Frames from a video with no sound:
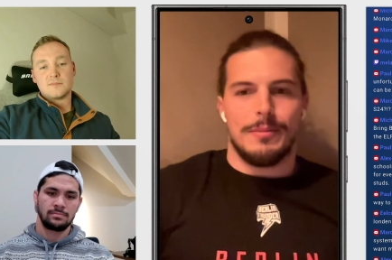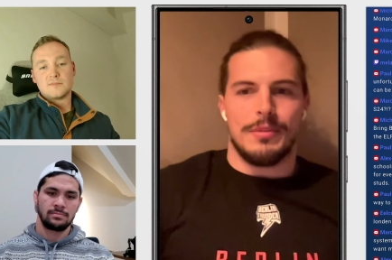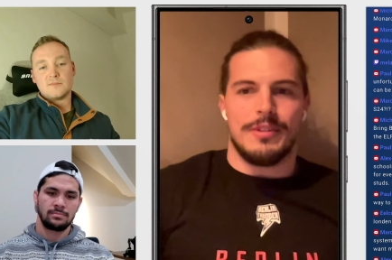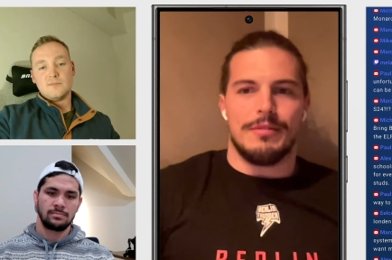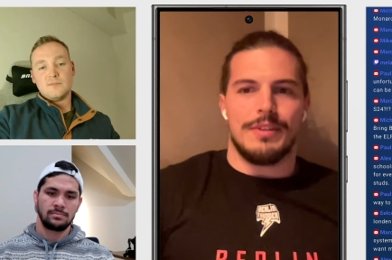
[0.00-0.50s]

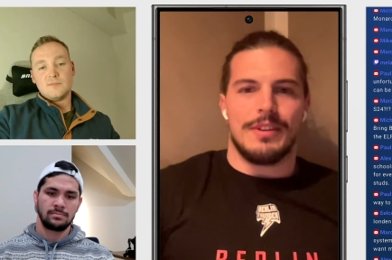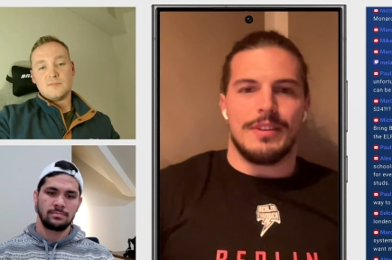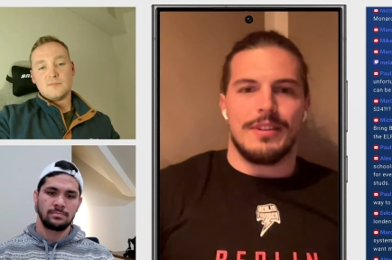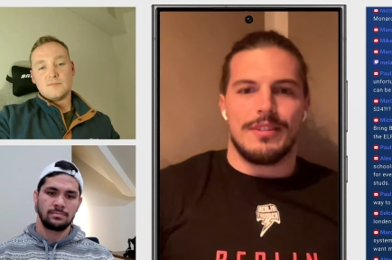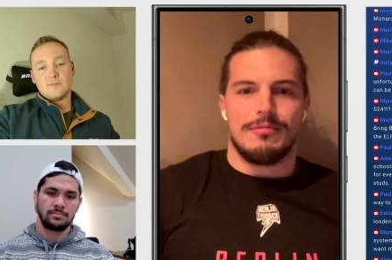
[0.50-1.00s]

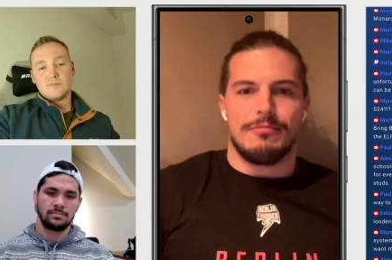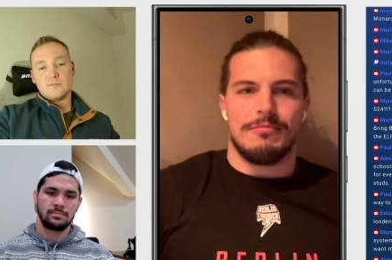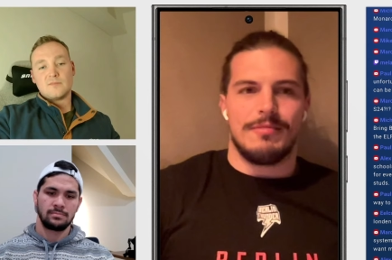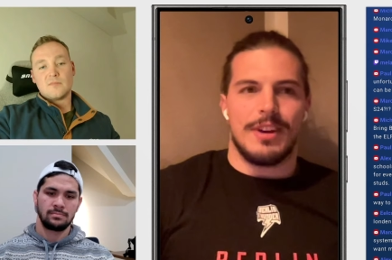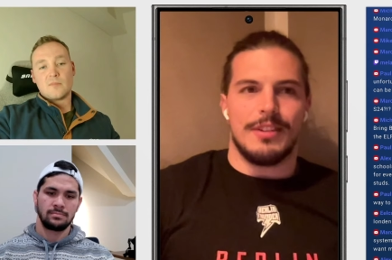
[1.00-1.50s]
Speaker 1: specific,
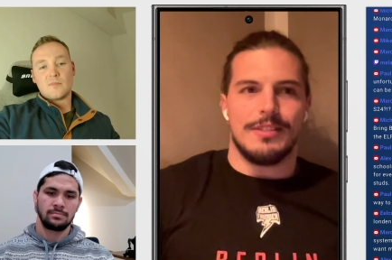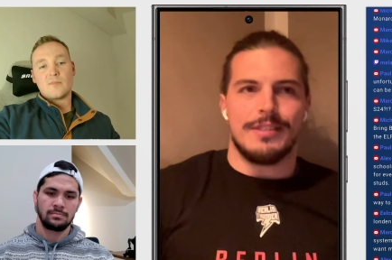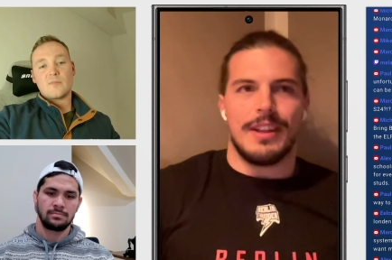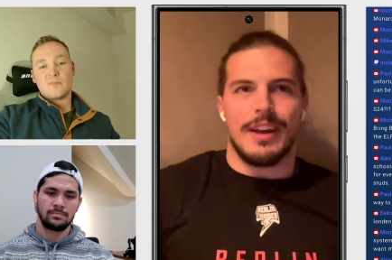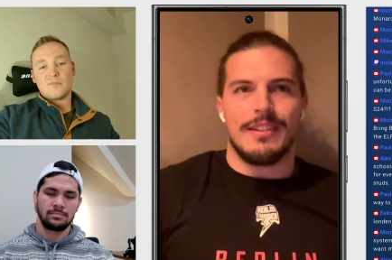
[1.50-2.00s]
how do
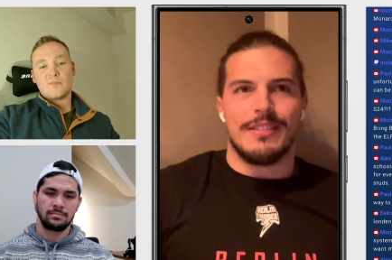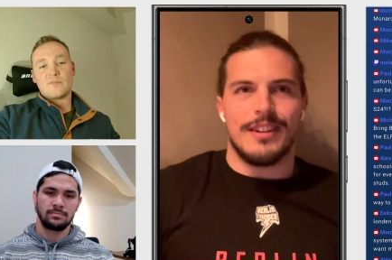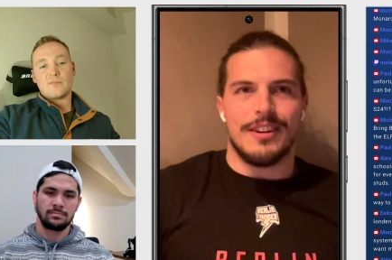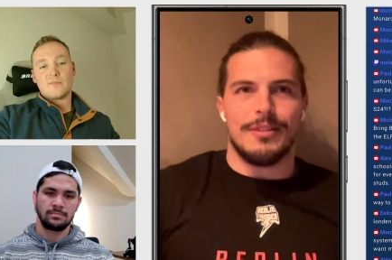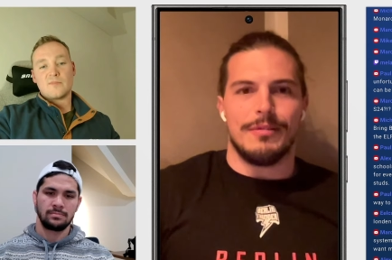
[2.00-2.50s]
you say
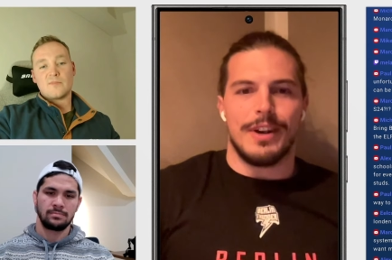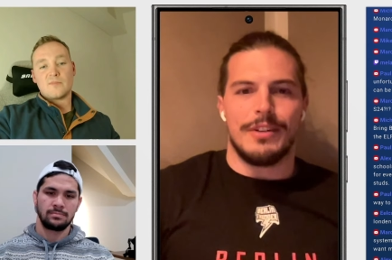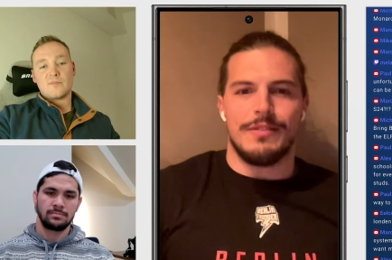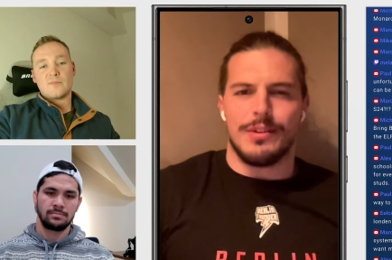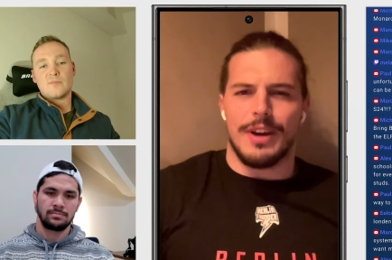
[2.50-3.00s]
that, uh, A
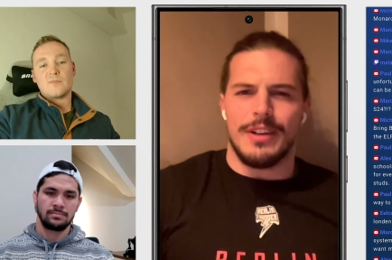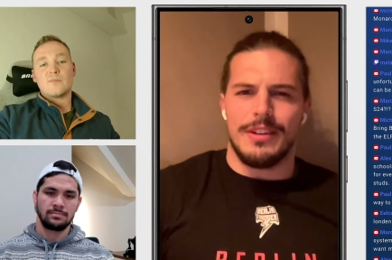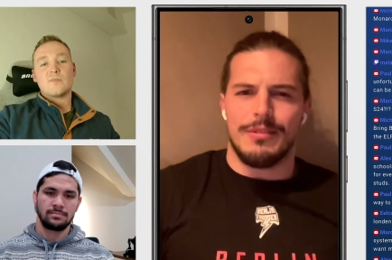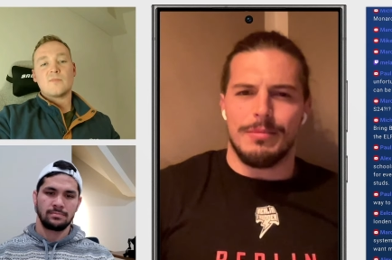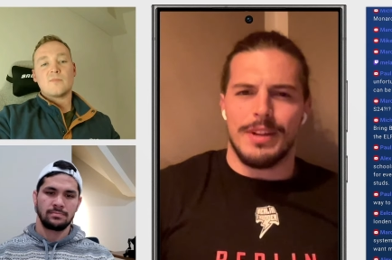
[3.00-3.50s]

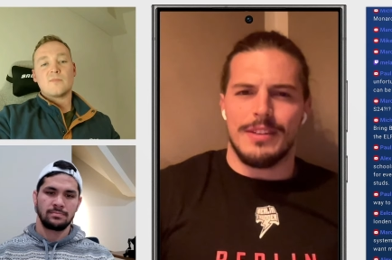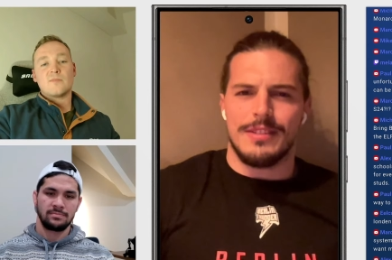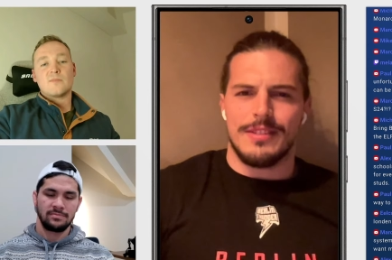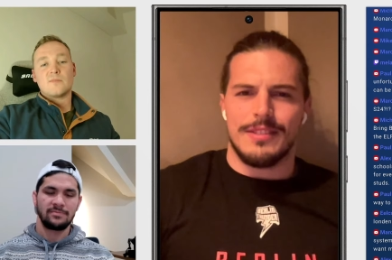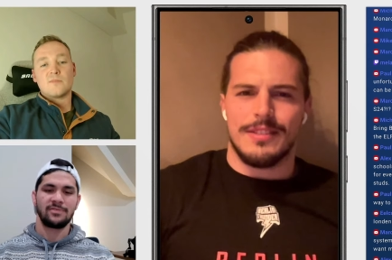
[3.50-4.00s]
variety of
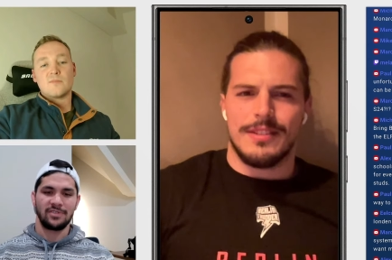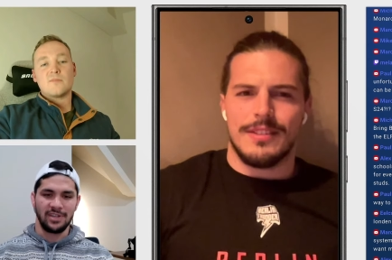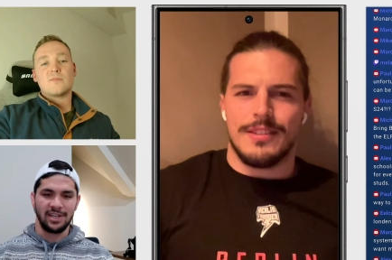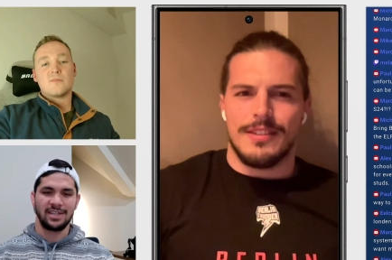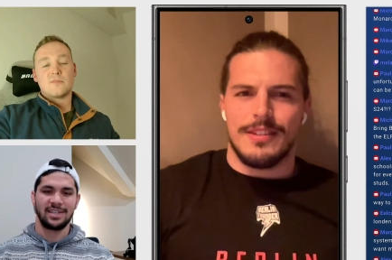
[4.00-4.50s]
plays.
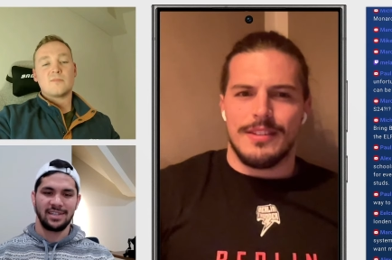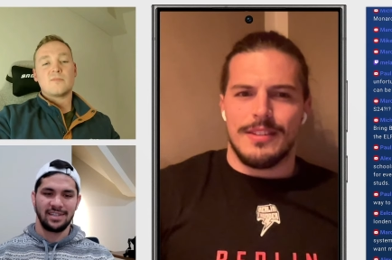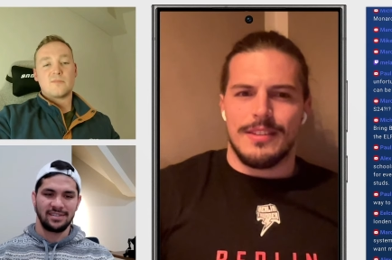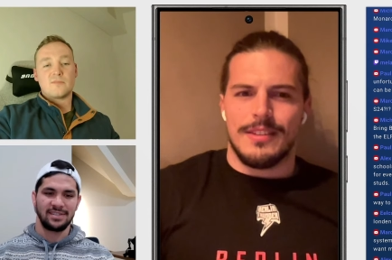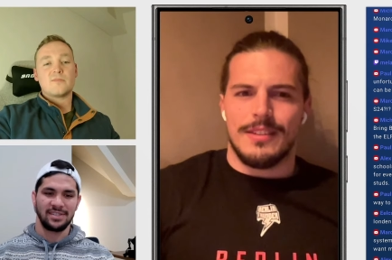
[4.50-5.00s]
Speaker 2: Friday.
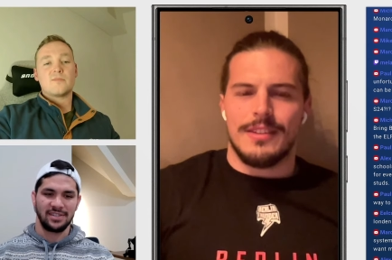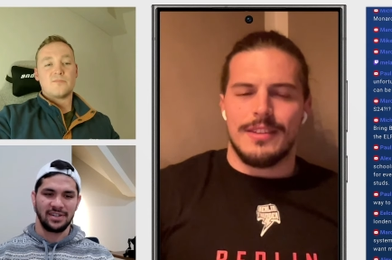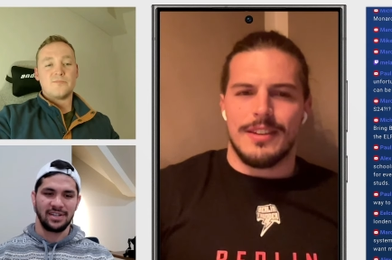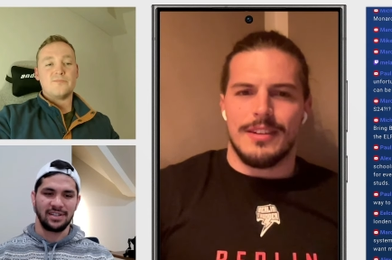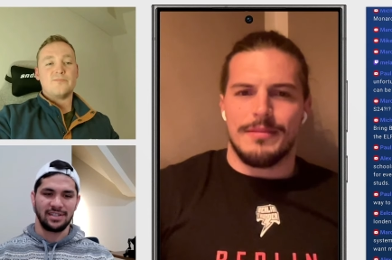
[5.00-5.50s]
Yeah, that's
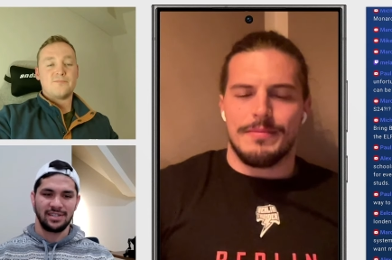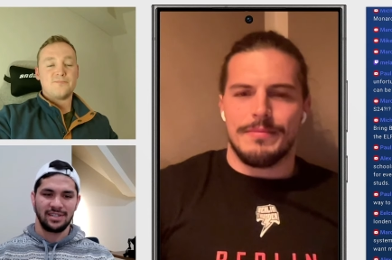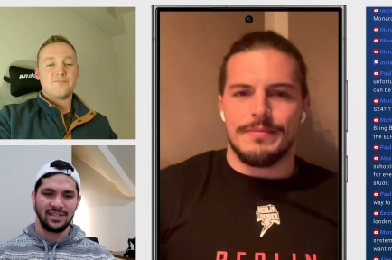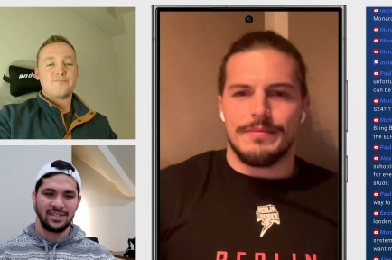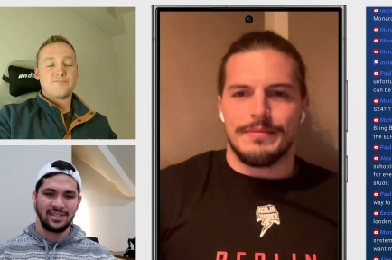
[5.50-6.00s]
great. Yeah.
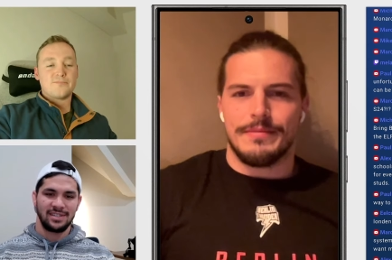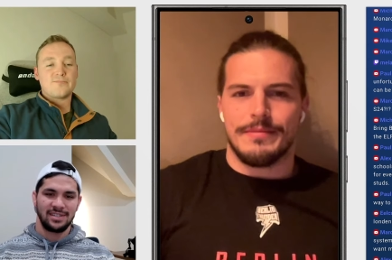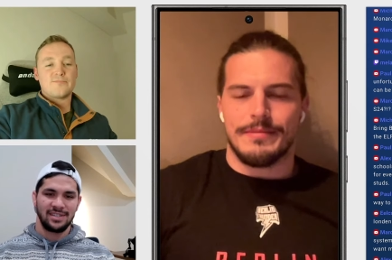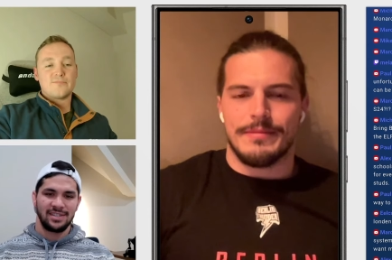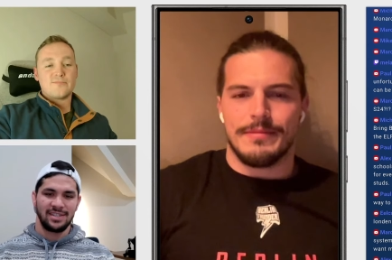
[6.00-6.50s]

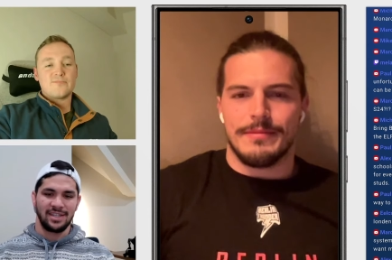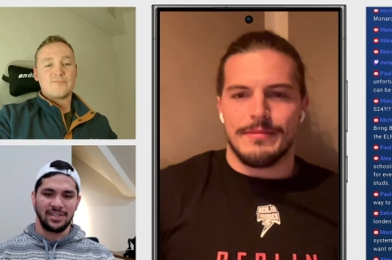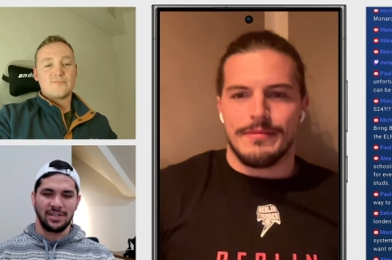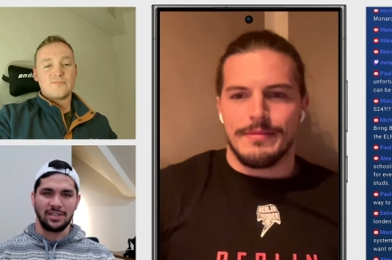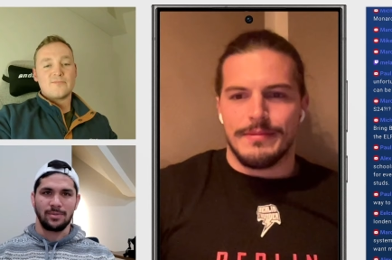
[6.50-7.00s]

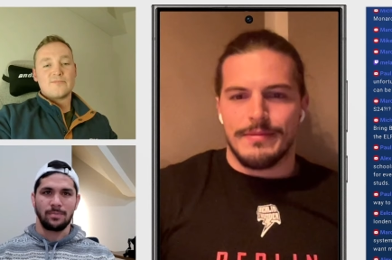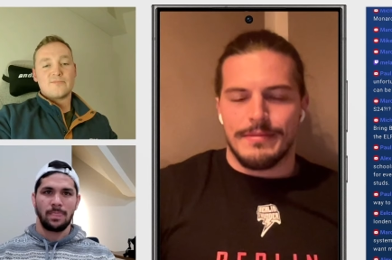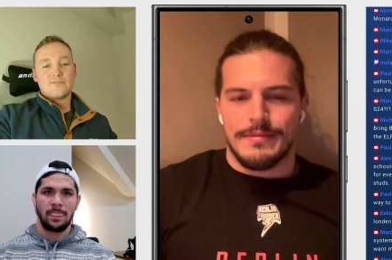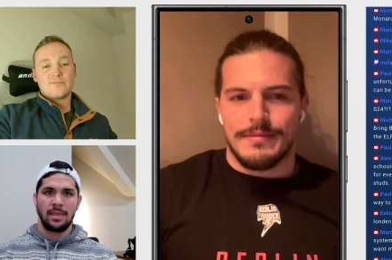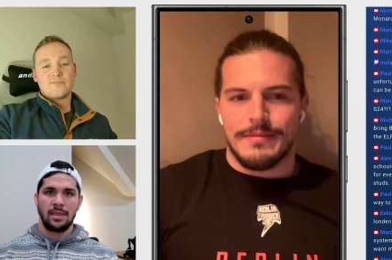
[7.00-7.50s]
That's
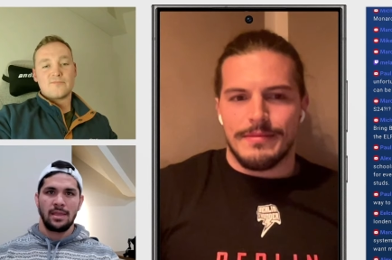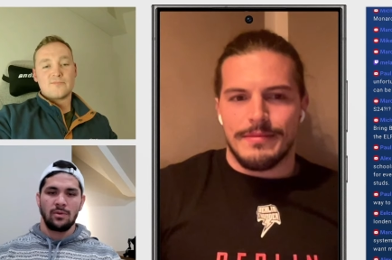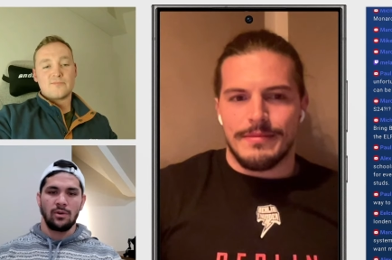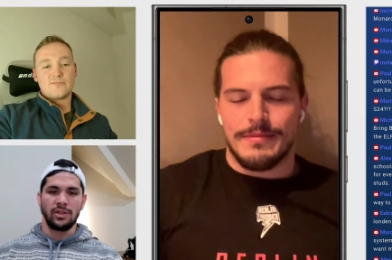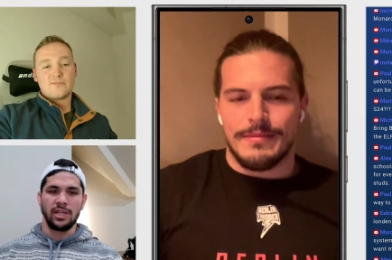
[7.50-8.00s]
awesome.
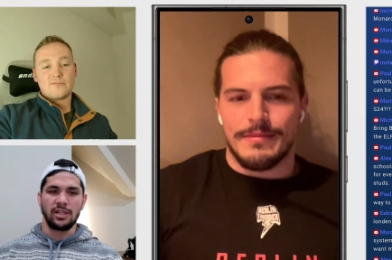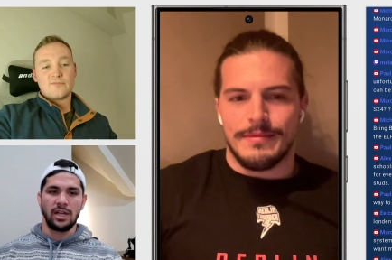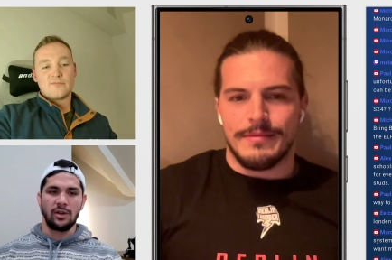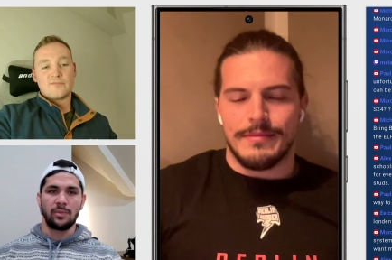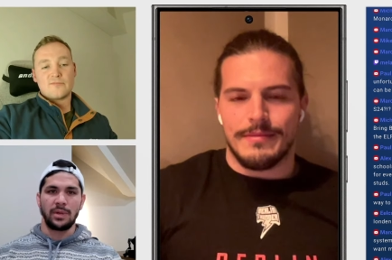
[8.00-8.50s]
Well,
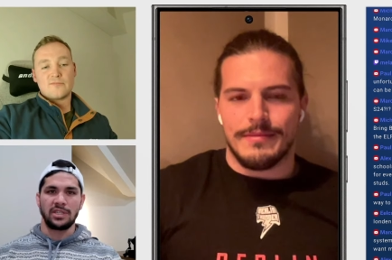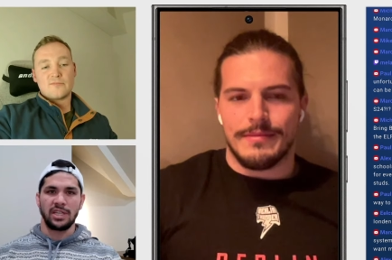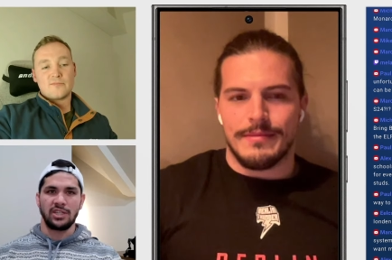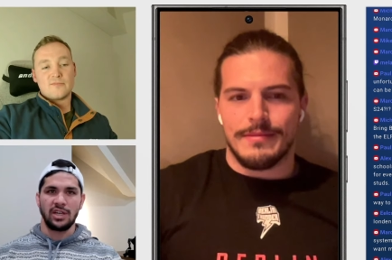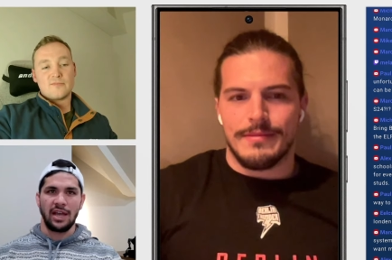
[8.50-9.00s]
Nikolai, we
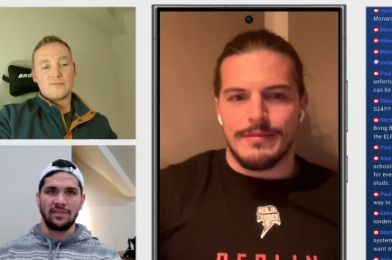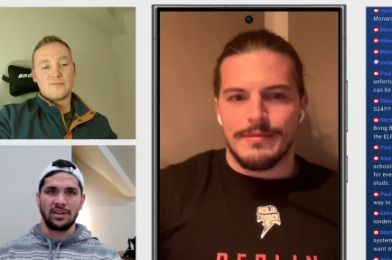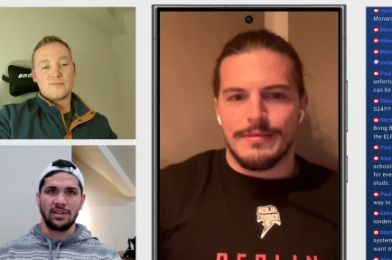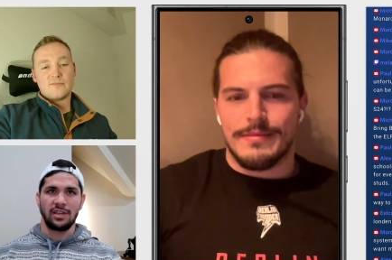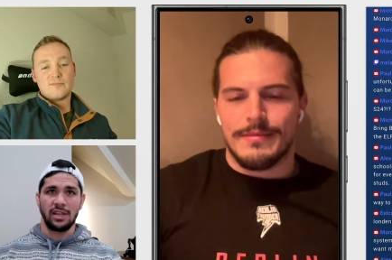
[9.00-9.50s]
appreciate you having
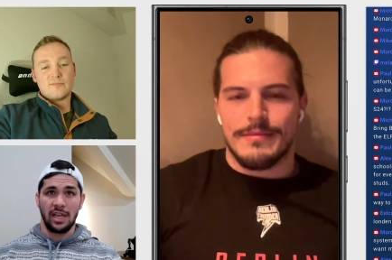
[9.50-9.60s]
on